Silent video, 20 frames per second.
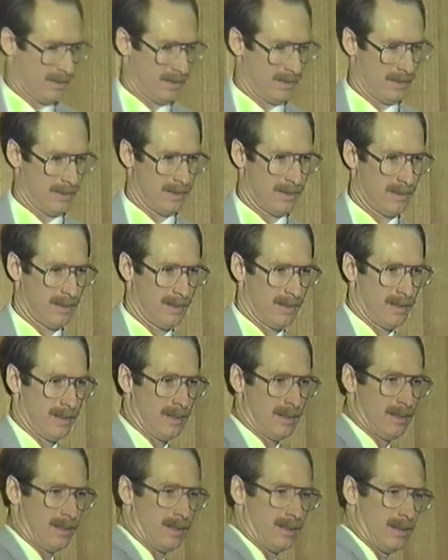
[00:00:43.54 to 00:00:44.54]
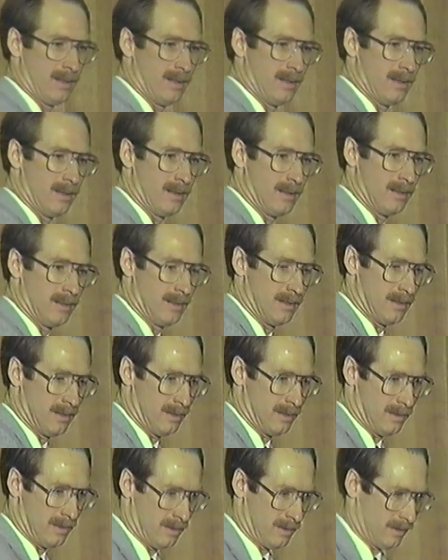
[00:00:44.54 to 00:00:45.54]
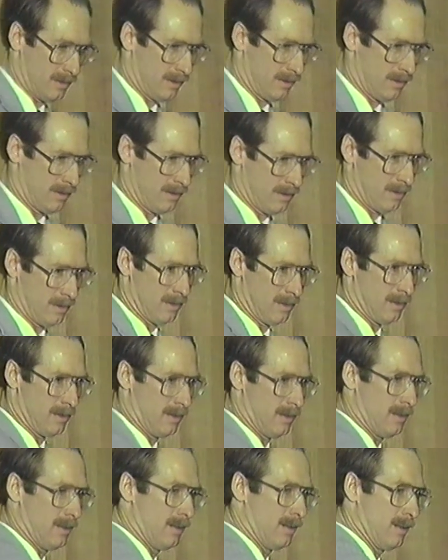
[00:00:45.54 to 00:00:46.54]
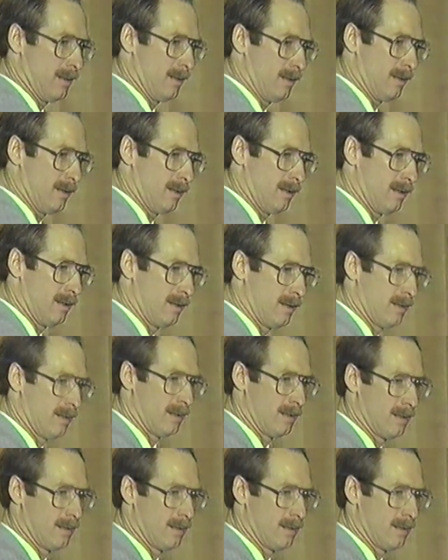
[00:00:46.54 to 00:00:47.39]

Nothing is said.